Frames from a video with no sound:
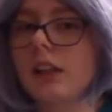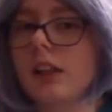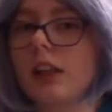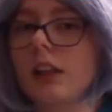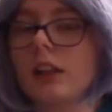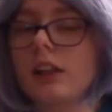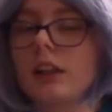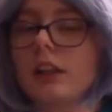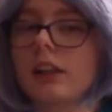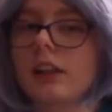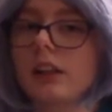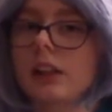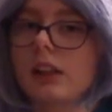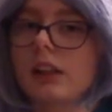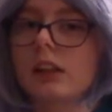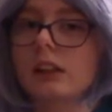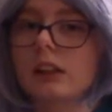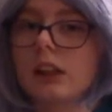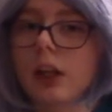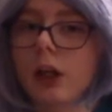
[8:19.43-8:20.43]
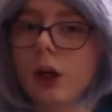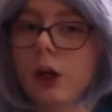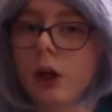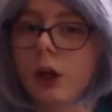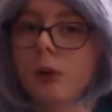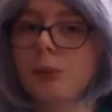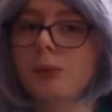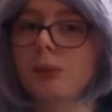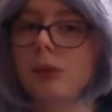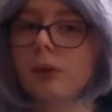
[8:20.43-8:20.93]
and it does
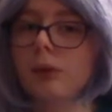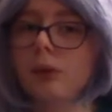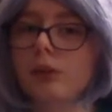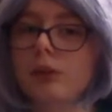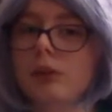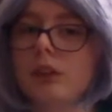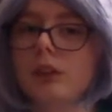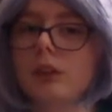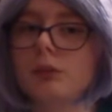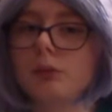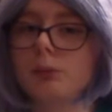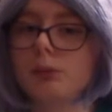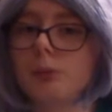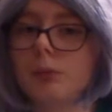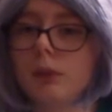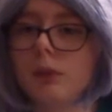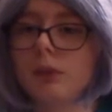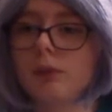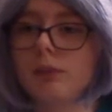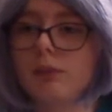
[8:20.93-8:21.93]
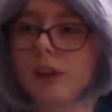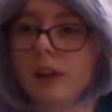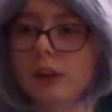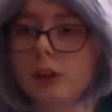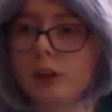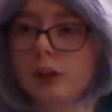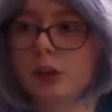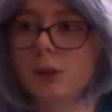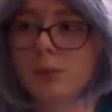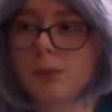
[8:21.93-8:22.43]
help lower
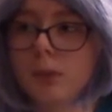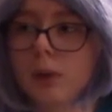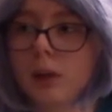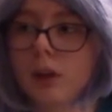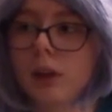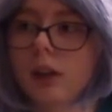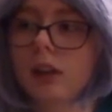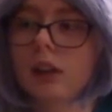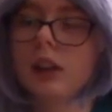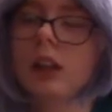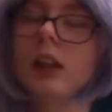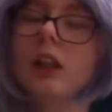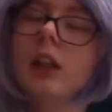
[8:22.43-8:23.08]
writer's block.